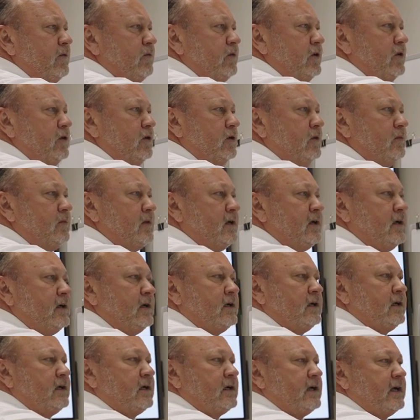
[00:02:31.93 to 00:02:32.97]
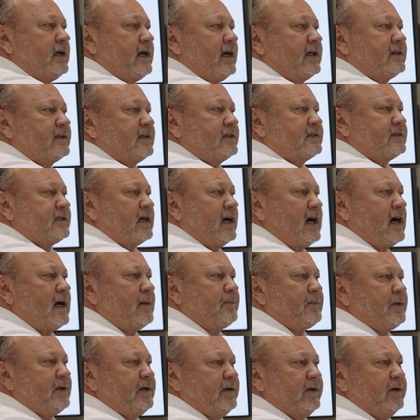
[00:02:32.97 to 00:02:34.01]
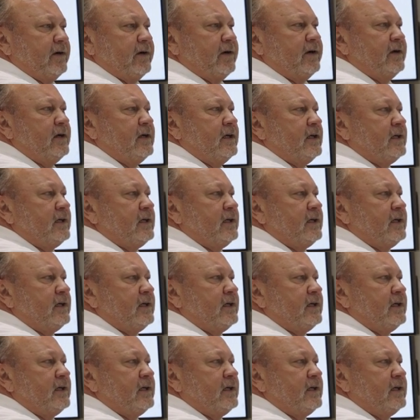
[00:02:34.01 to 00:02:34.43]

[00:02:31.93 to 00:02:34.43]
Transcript: room at the top here,